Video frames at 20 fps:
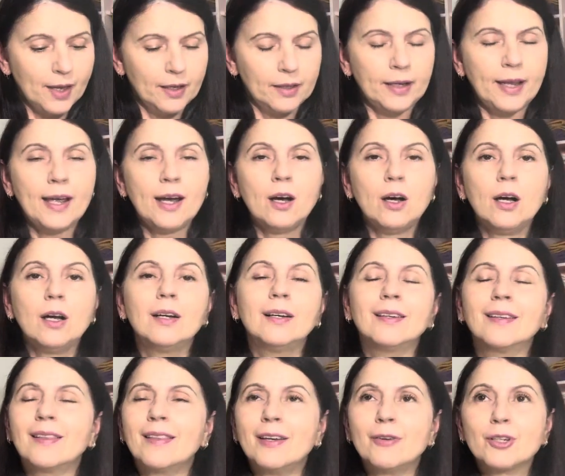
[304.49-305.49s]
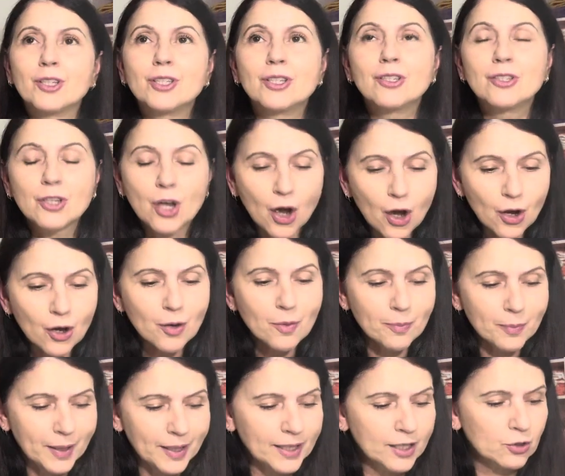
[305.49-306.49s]
Now there are so
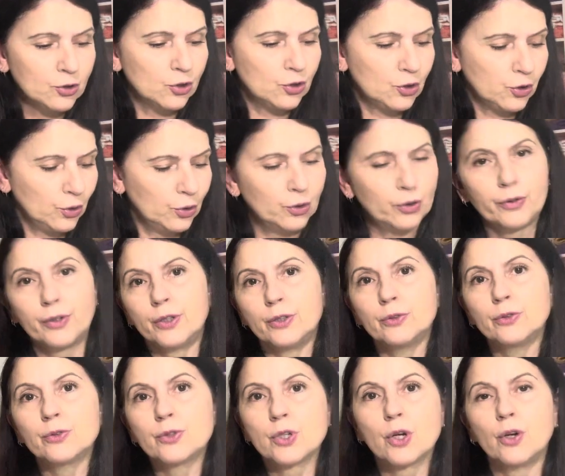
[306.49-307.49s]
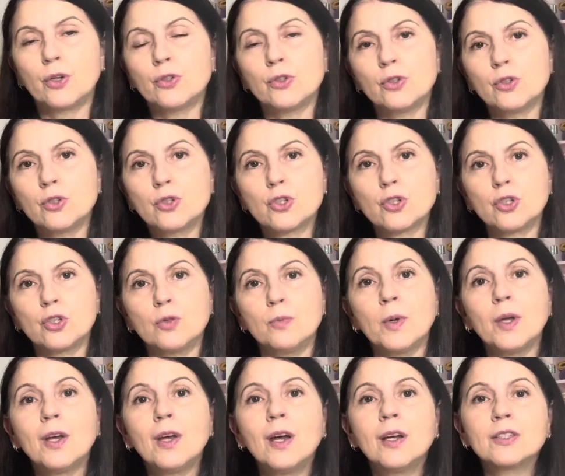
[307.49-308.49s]
many tutorials on YouTube
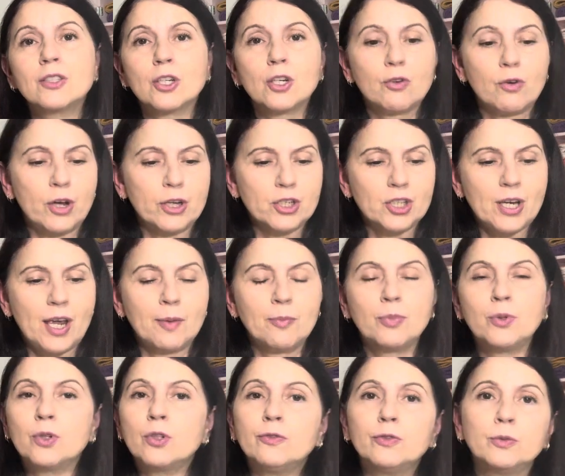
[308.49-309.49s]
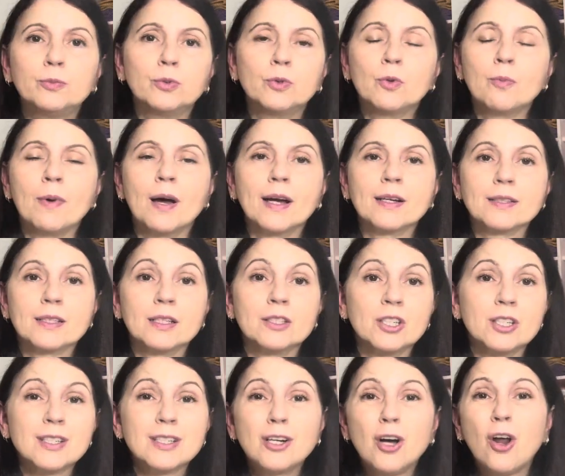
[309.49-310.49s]
to crochet beautiful bookmarks. I
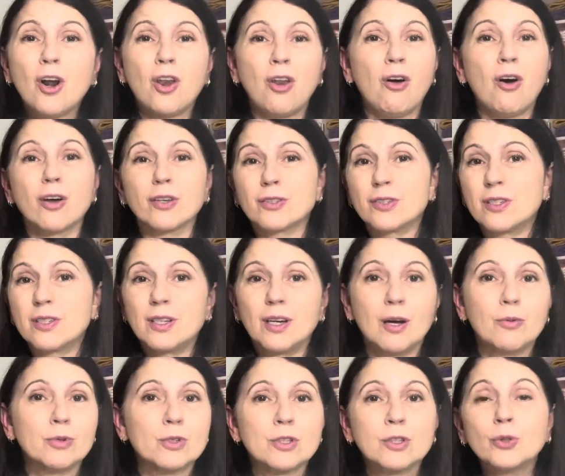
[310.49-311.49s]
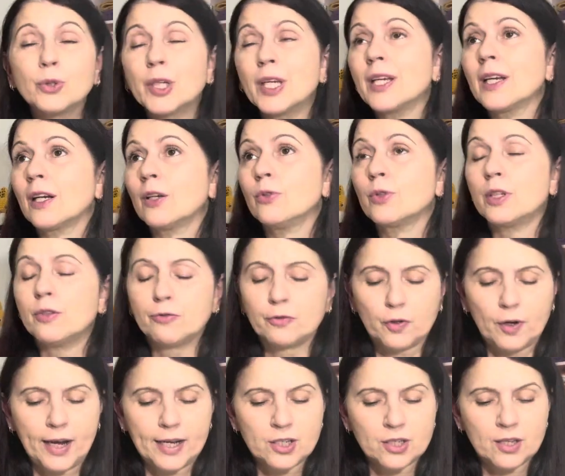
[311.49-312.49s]
just got lost. I was looking and looking
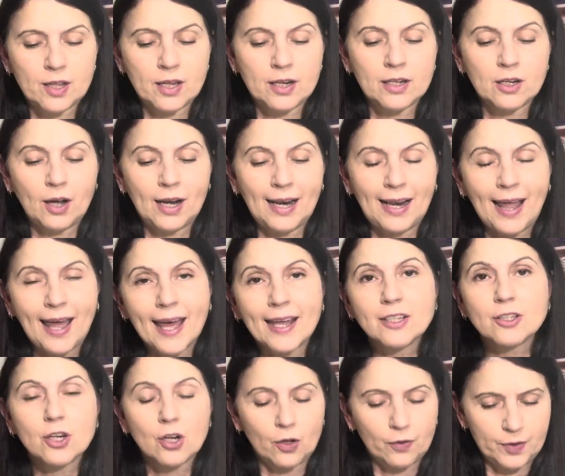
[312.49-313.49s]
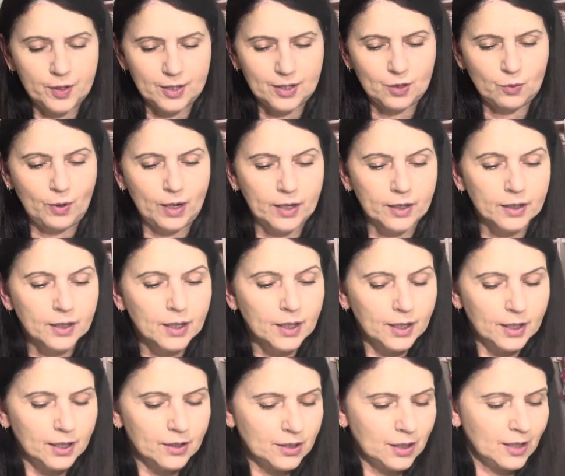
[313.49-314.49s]
for ages, and then I landed on this one.
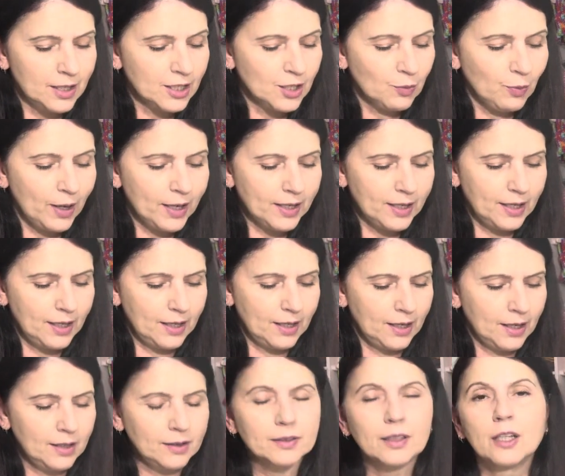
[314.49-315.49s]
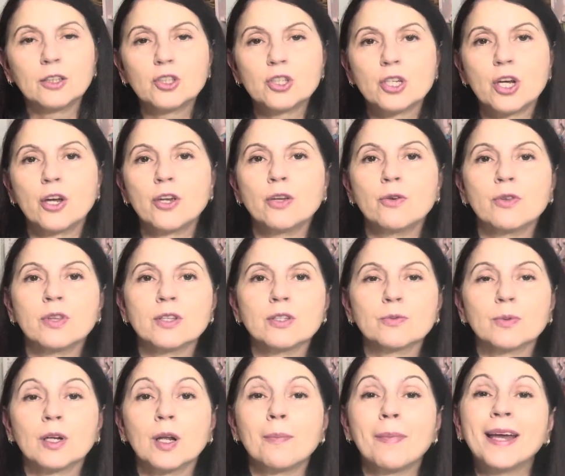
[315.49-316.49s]
So this one here, I'll show you this
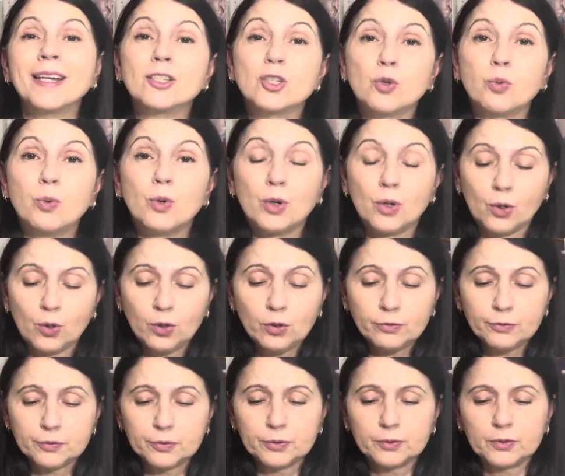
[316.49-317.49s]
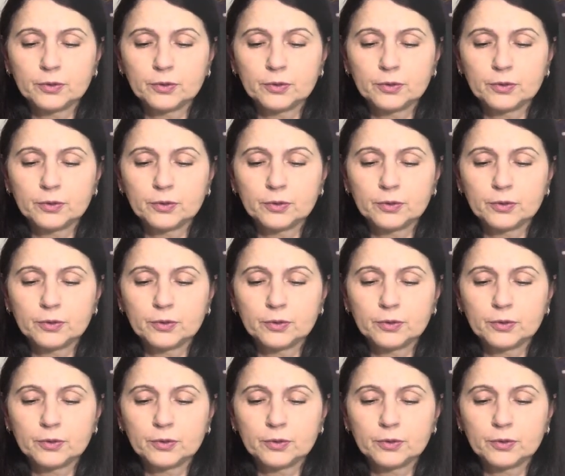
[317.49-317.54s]
one. I made 12.